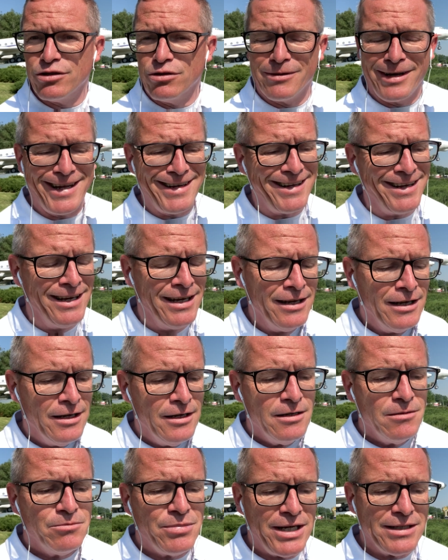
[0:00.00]
already.
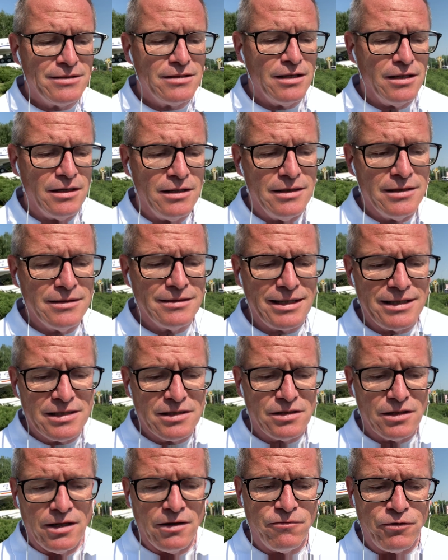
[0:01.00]
But
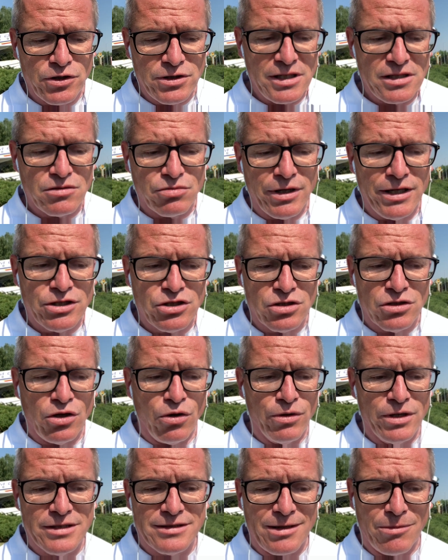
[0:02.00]
for this region,
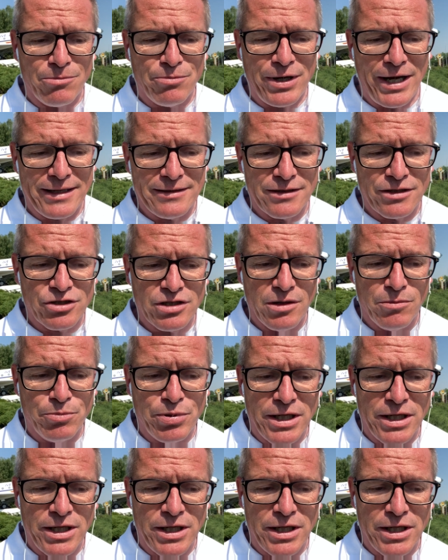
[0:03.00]
no Eastern Partnership,